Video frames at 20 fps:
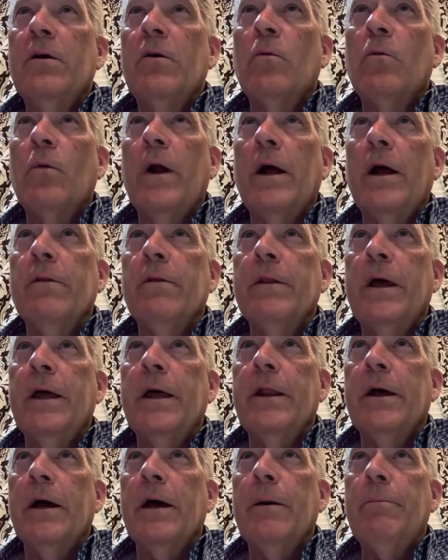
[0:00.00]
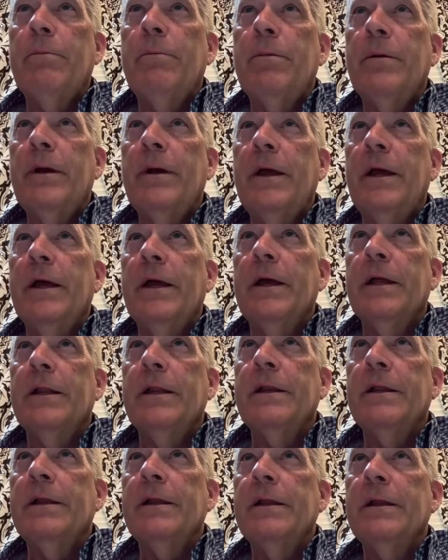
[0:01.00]
round that up
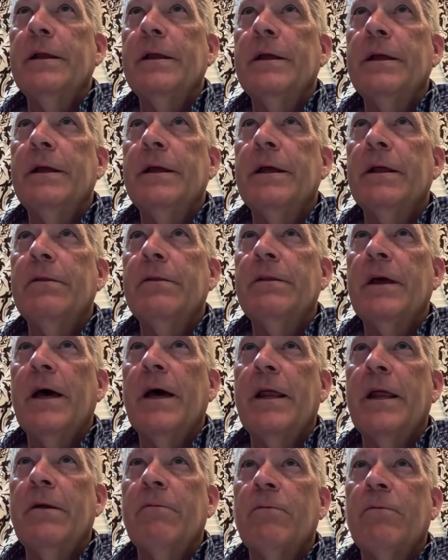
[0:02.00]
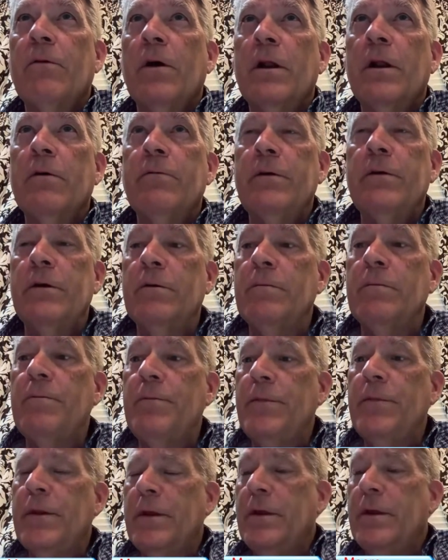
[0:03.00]
and get that in front of you.
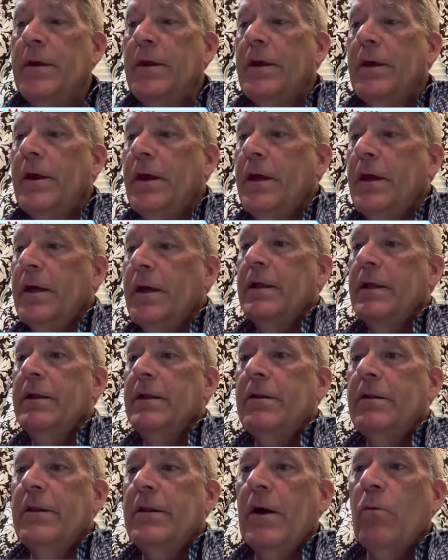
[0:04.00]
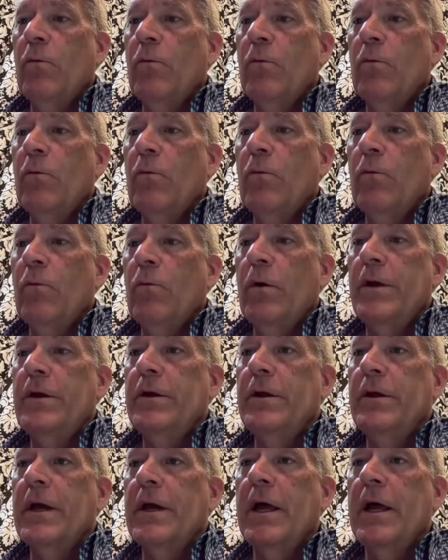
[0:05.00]
And that way you
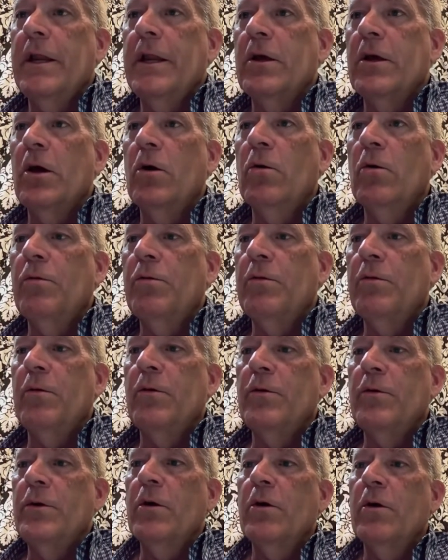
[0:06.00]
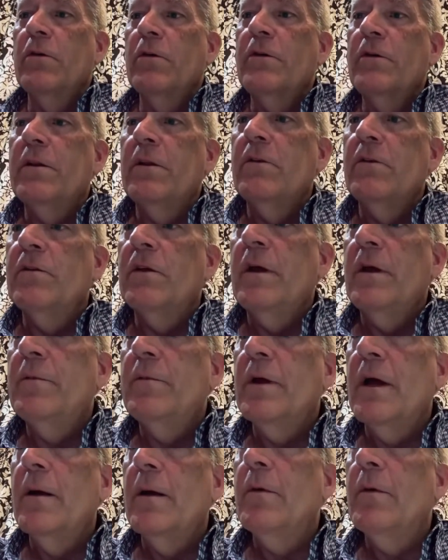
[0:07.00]
can kind of go through yours at the same
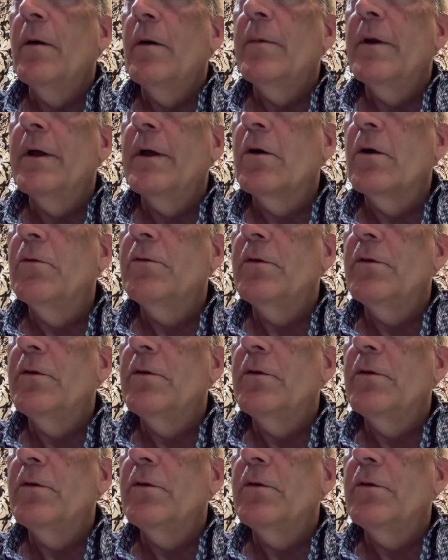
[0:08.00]
time. I'm going to go through